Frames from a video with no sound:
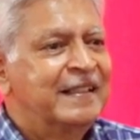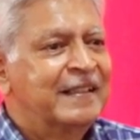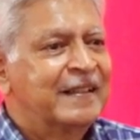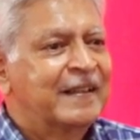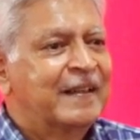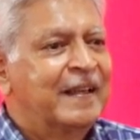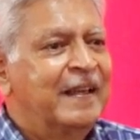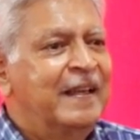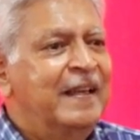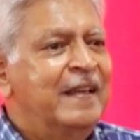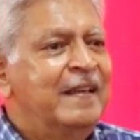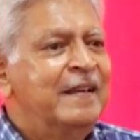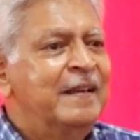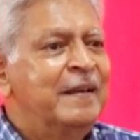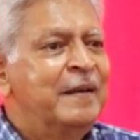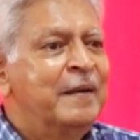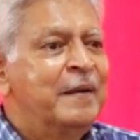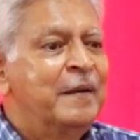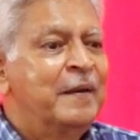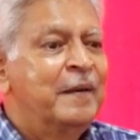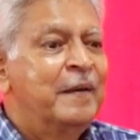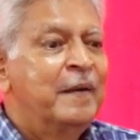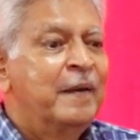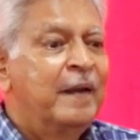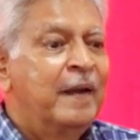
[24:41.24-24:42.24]
Okay?
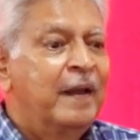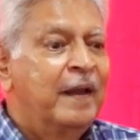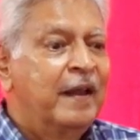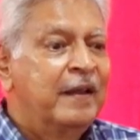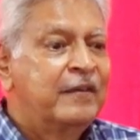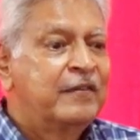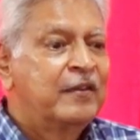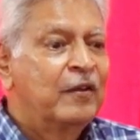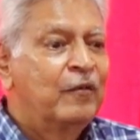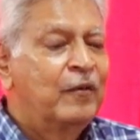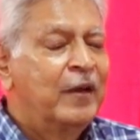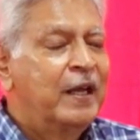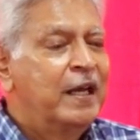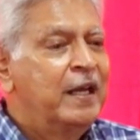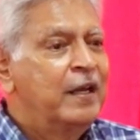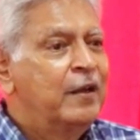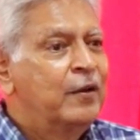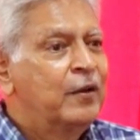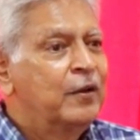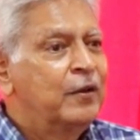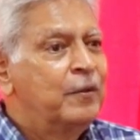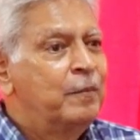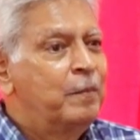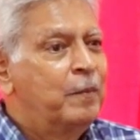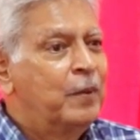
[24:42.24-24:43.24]
It's a very
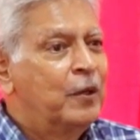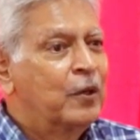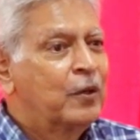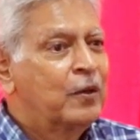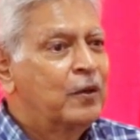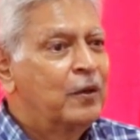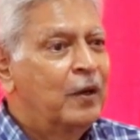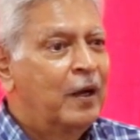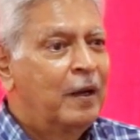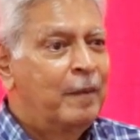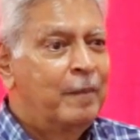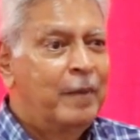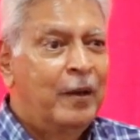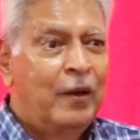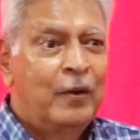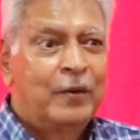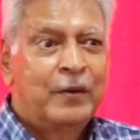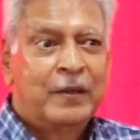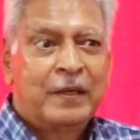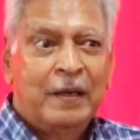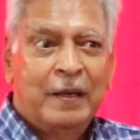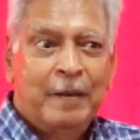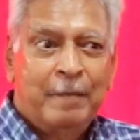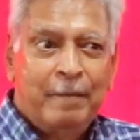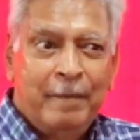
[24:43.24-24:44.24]
good book
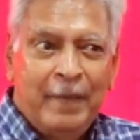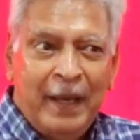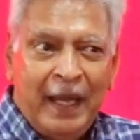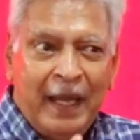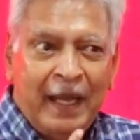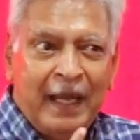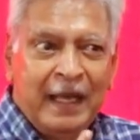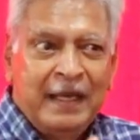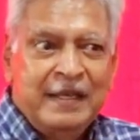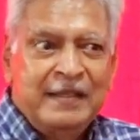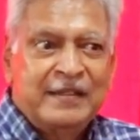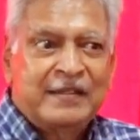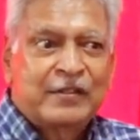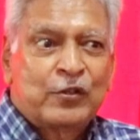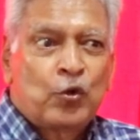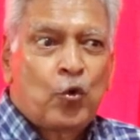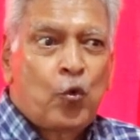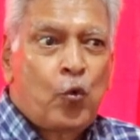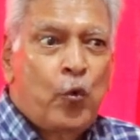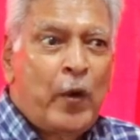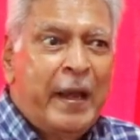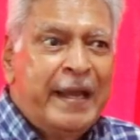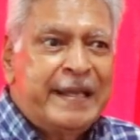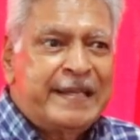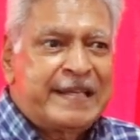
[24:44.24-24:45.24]
about a man's
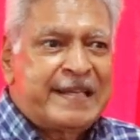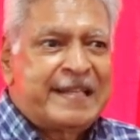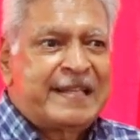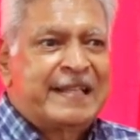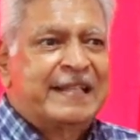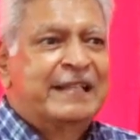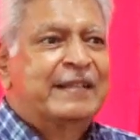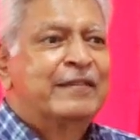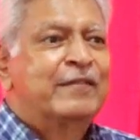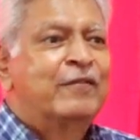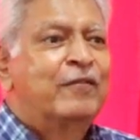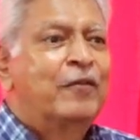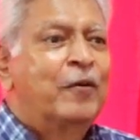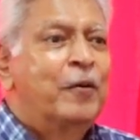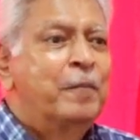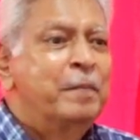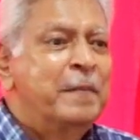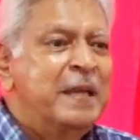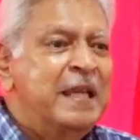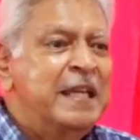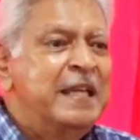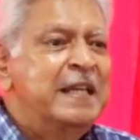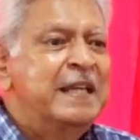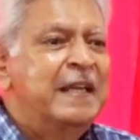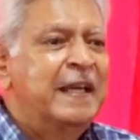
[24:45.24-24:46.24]
quest for
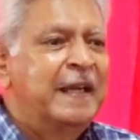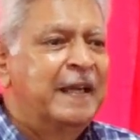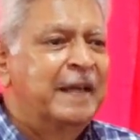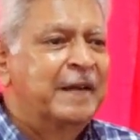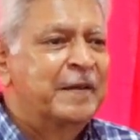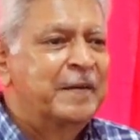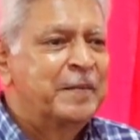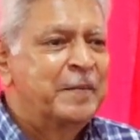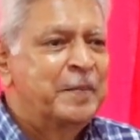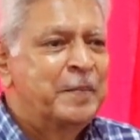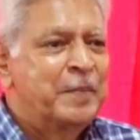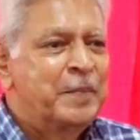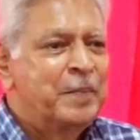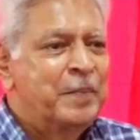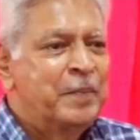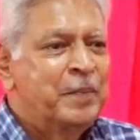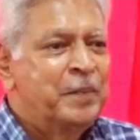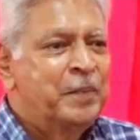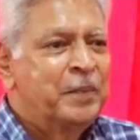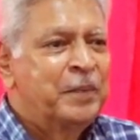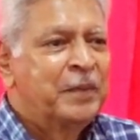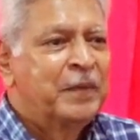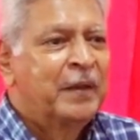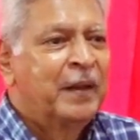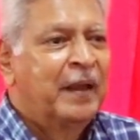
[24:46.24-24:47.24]
meaning.
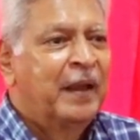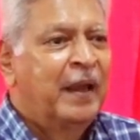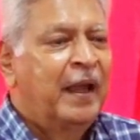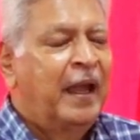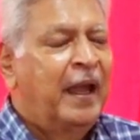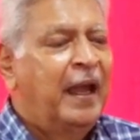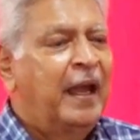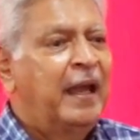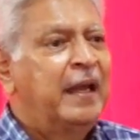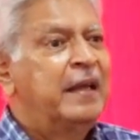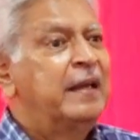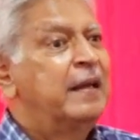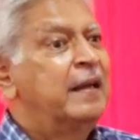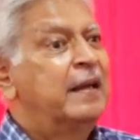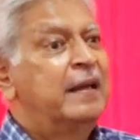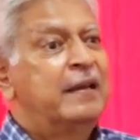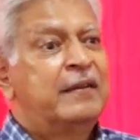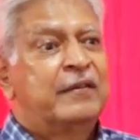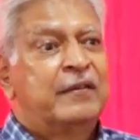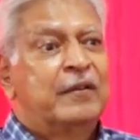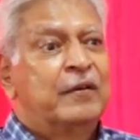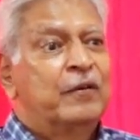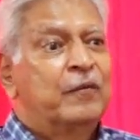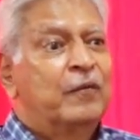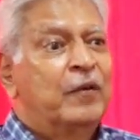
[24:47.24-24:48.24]
And
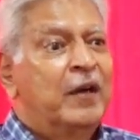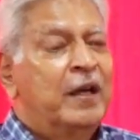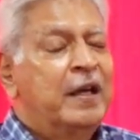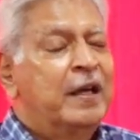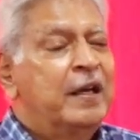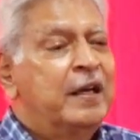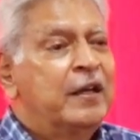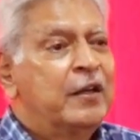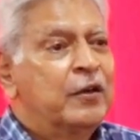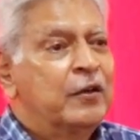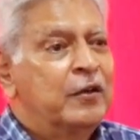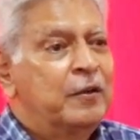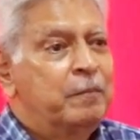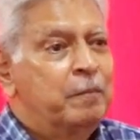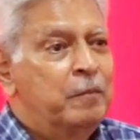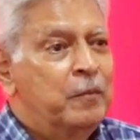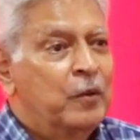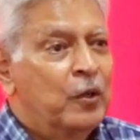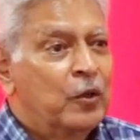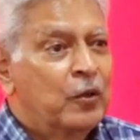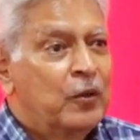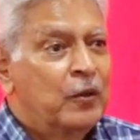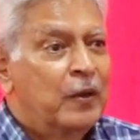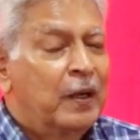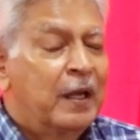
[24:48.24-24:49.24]
it's a very good
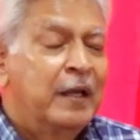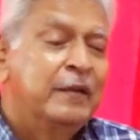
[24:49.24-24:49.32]
book.